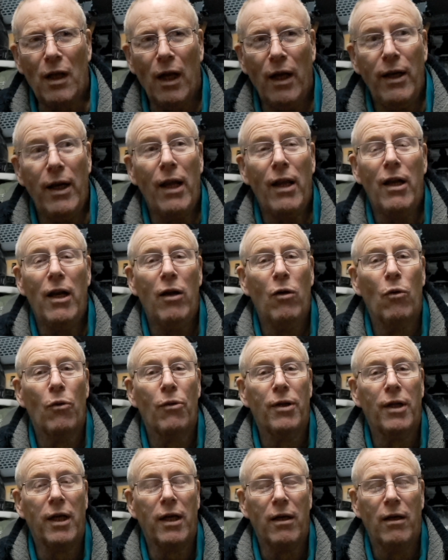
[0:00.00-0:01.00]
Another little
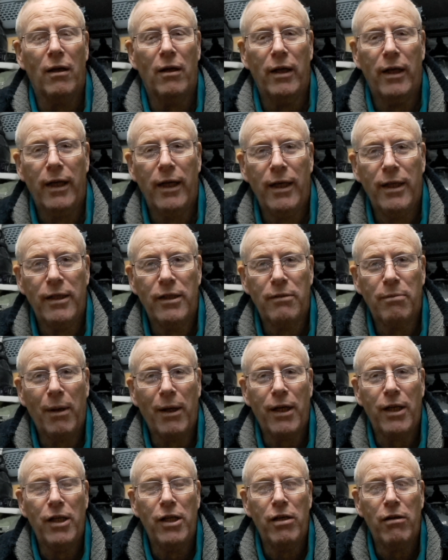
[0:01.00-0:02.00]
thing is
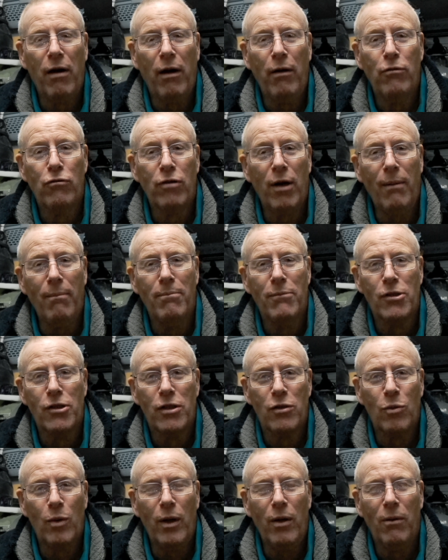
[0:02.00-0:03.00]
making your own drums
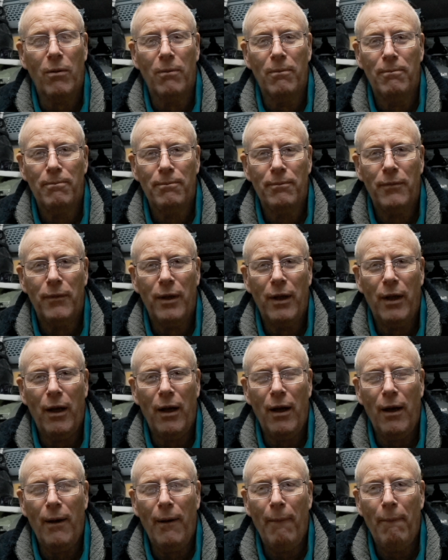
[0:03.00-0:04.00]
as well.
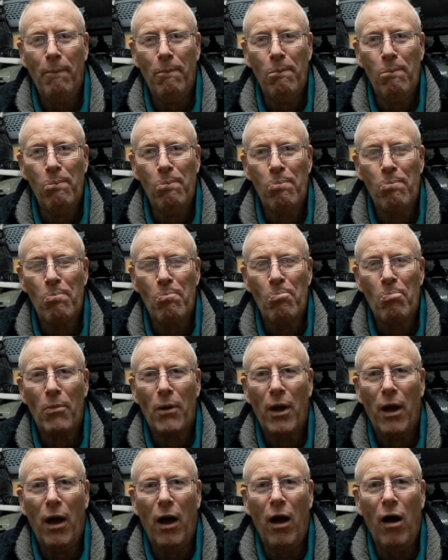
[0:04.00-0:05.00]

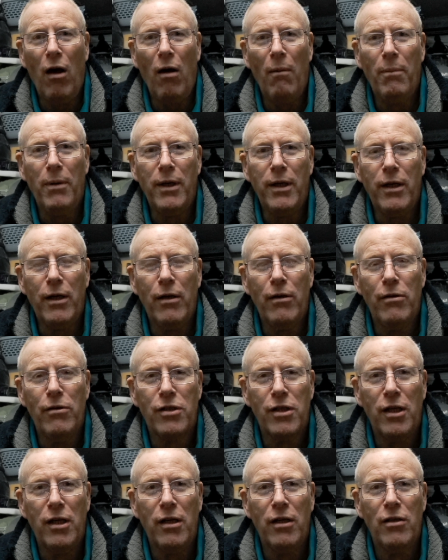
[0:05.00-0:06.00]
I'll be
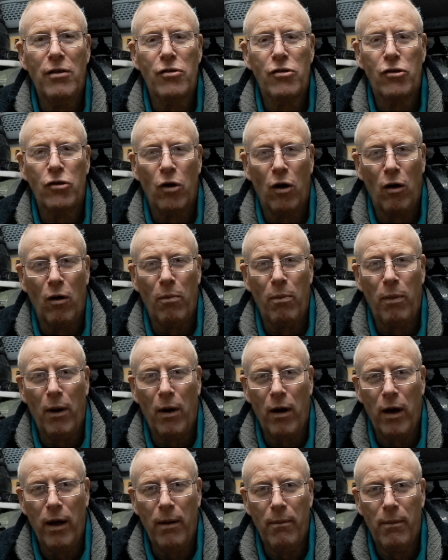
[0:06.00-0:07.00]
using soil
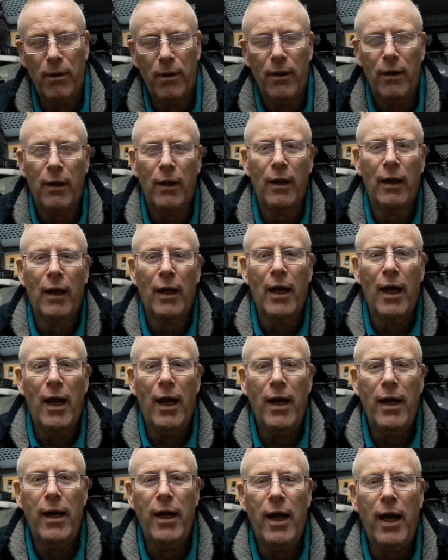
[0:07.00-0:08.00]
pipe.
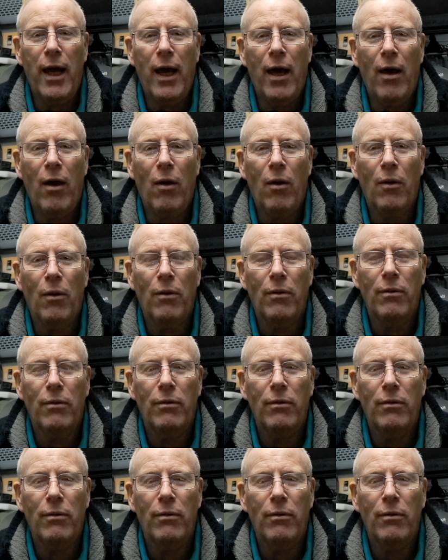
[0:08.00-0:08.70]
Now,